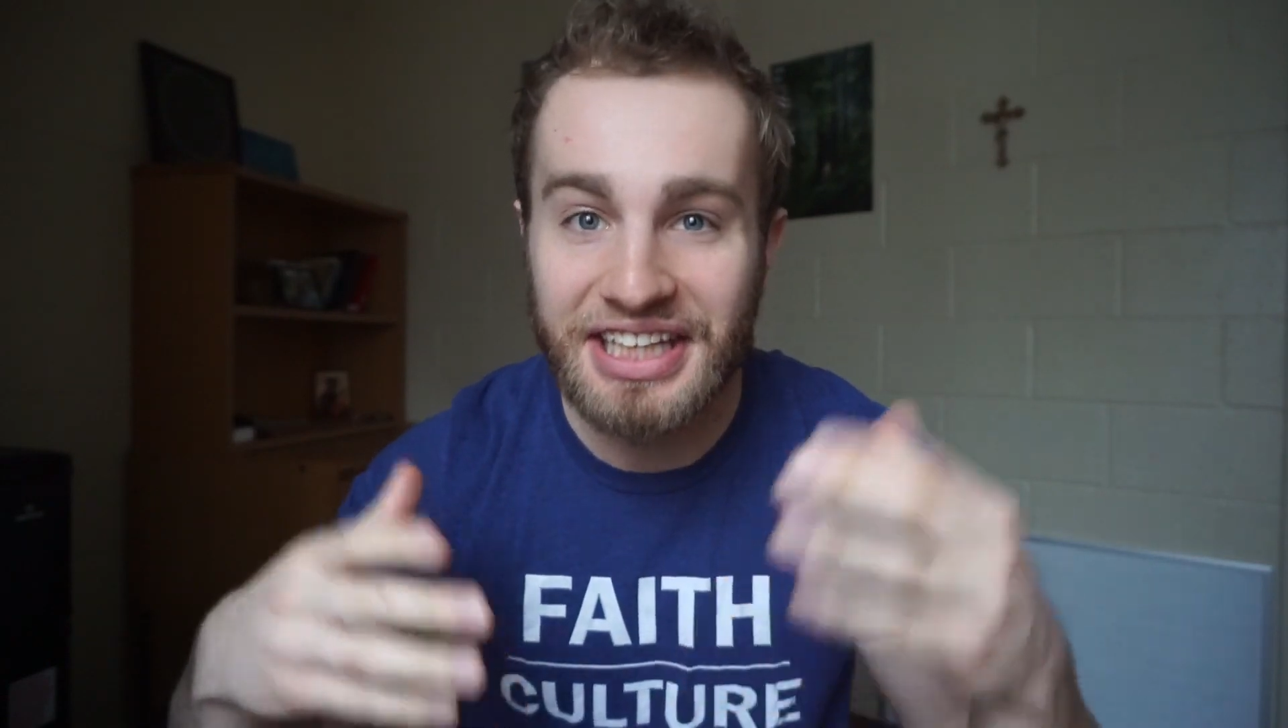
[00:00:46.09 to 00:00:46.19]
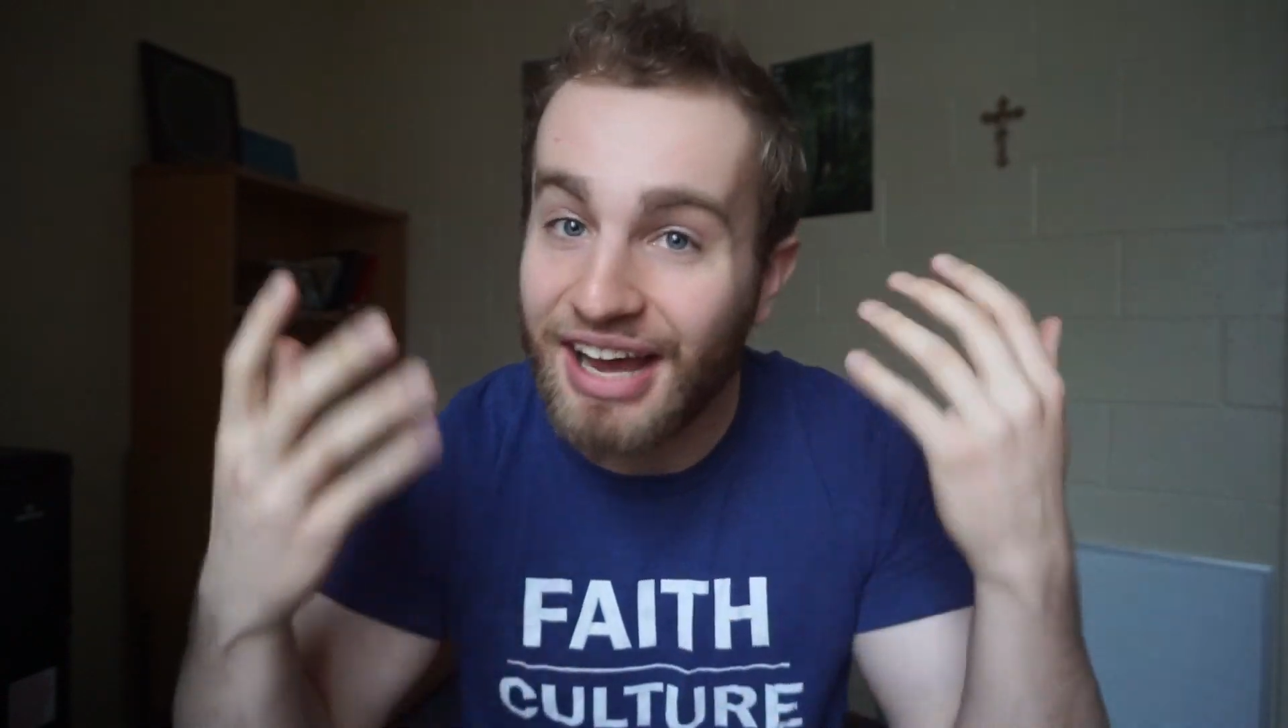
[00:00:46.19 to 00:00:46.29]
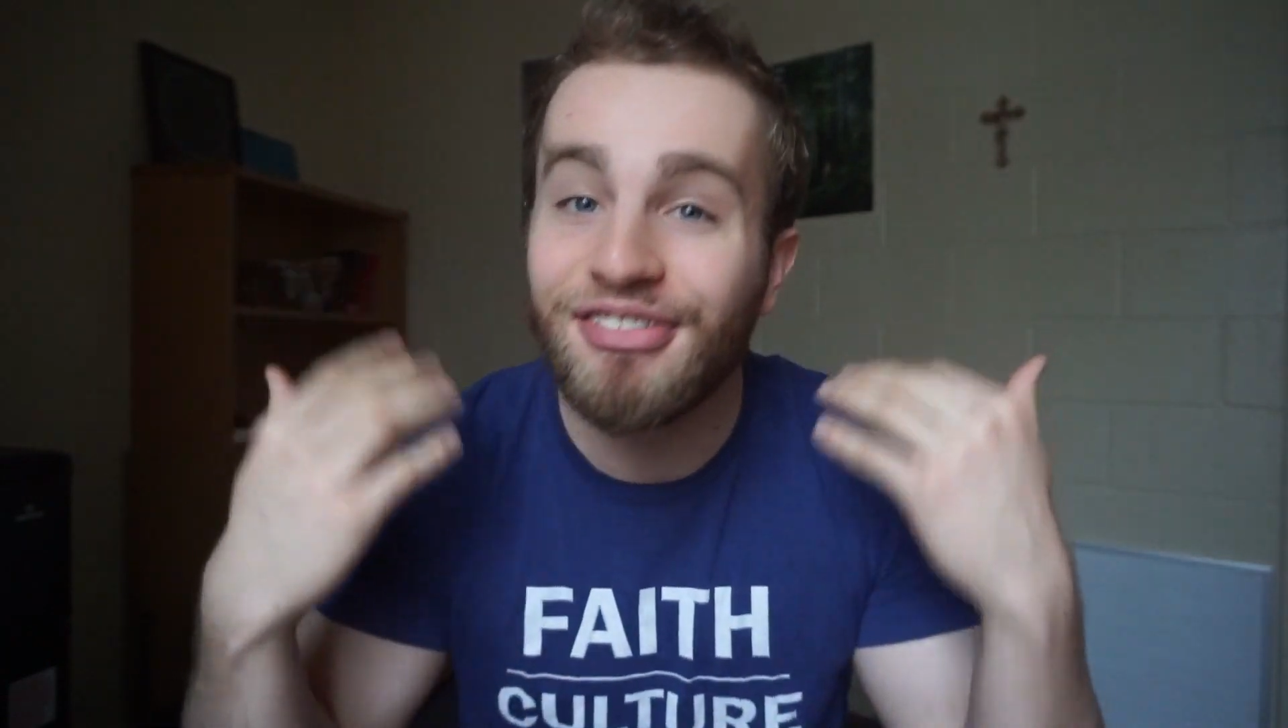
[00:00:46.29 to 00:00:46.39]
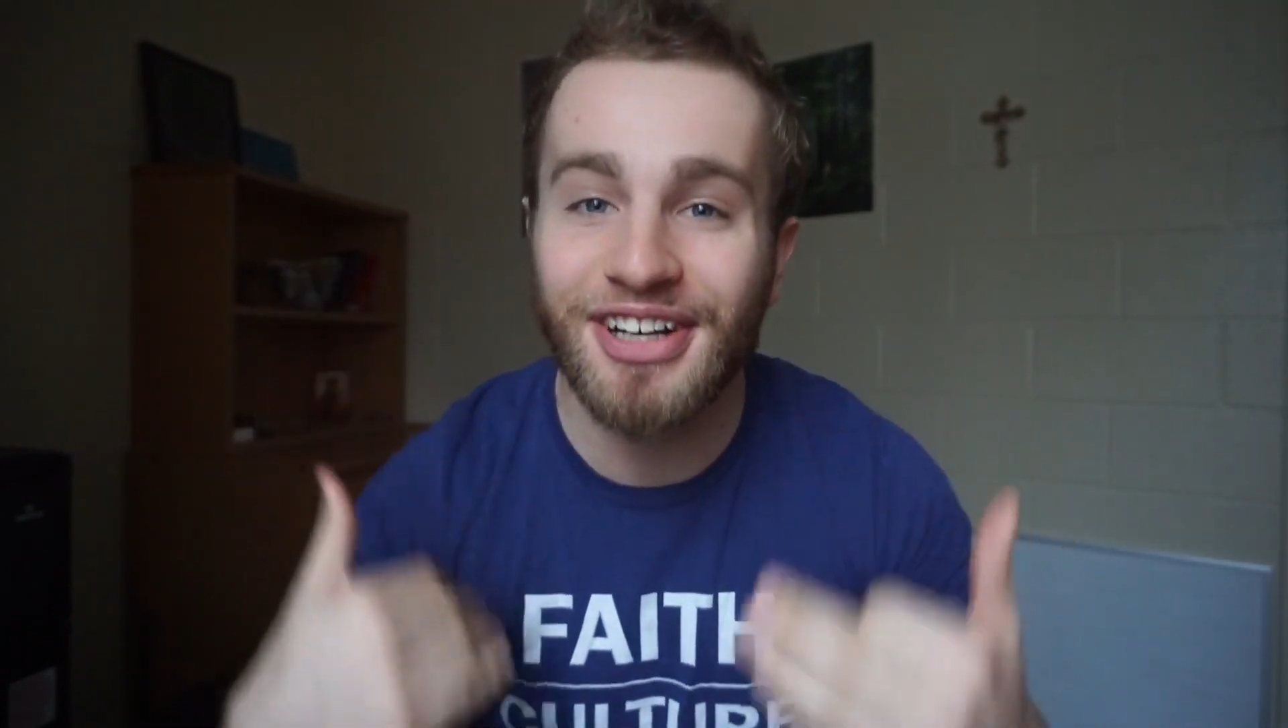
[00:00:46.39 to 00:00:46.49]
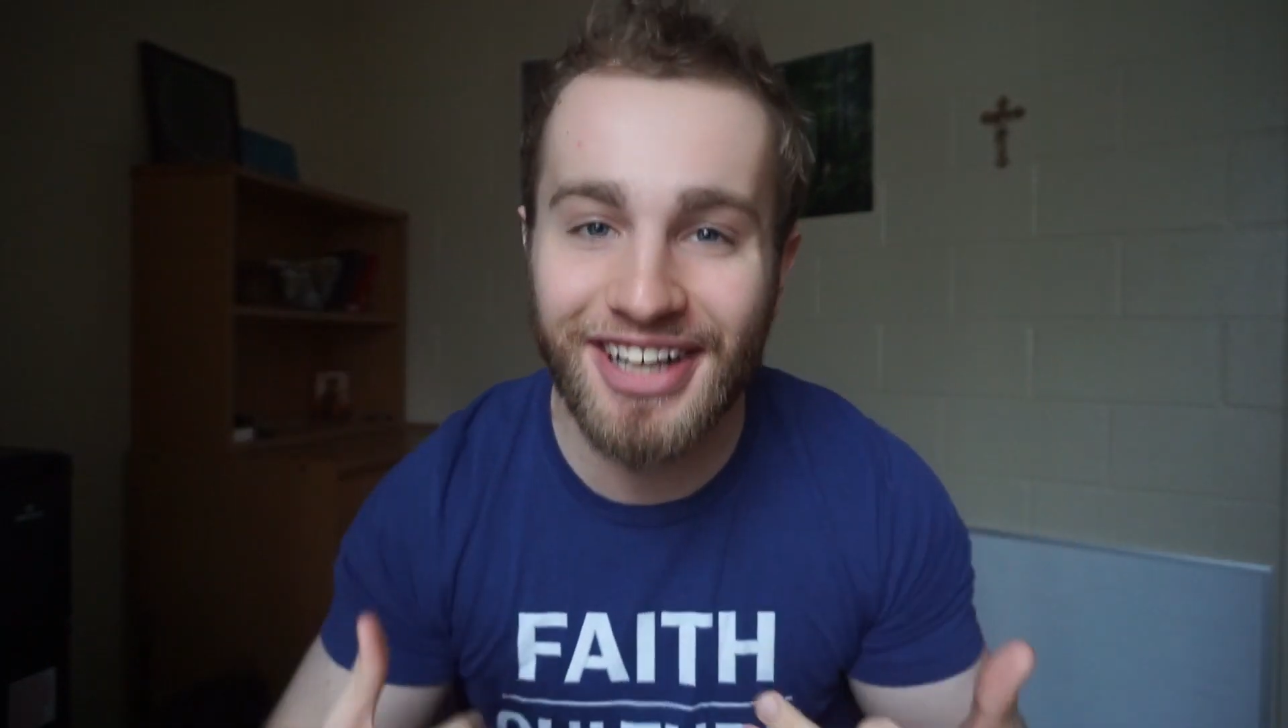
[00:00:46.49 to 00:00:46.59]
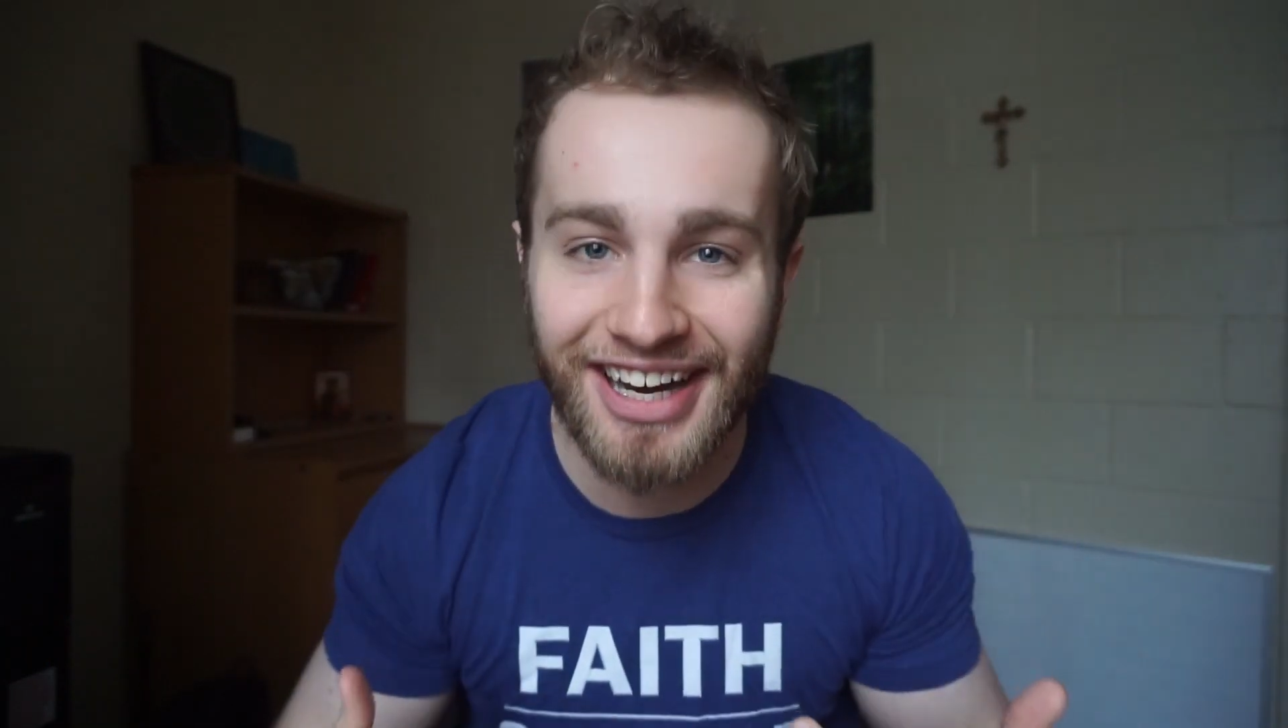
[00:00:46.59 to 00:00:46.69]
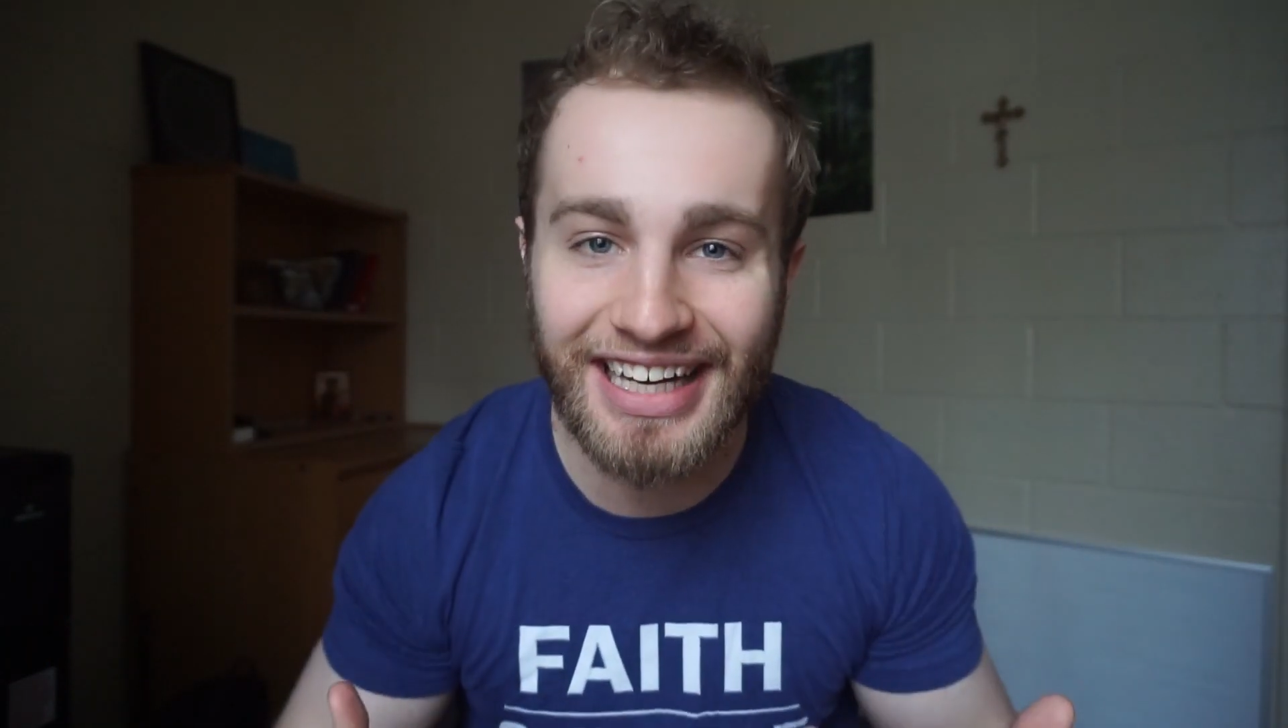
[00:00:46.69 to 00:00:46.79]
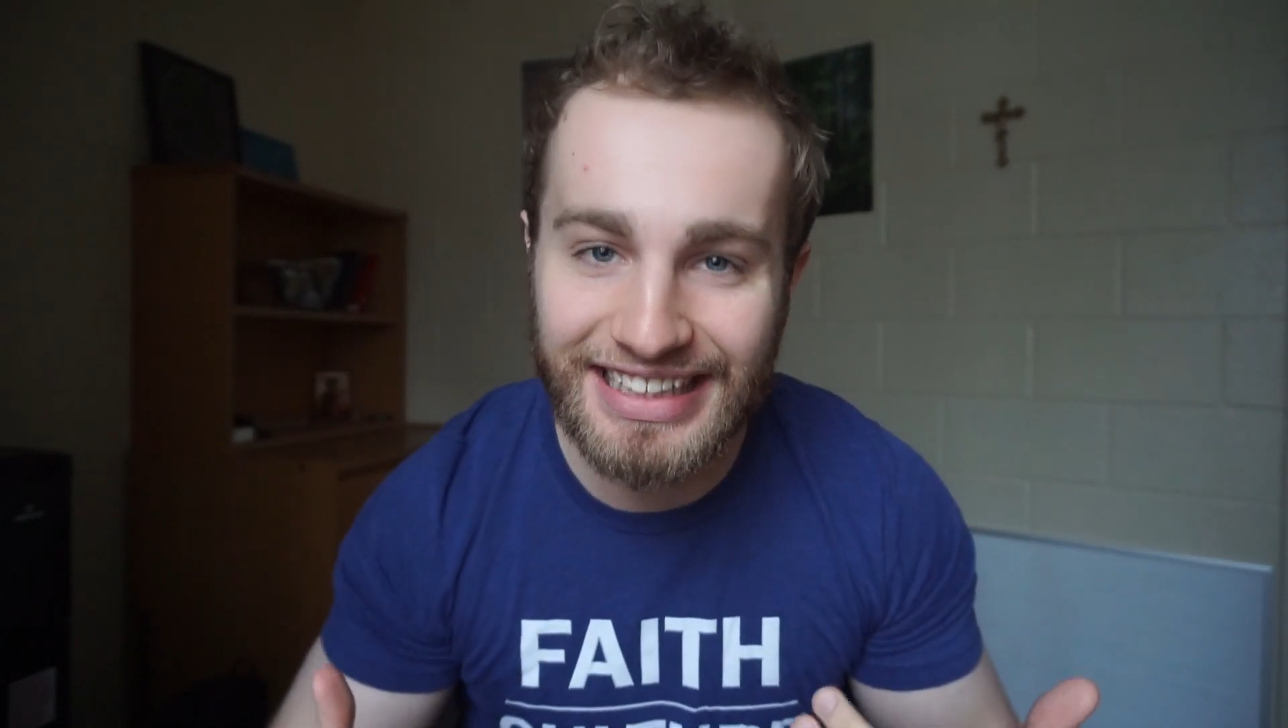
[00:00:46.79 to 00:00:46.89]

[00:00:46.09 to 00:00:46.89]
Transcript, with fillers: never cut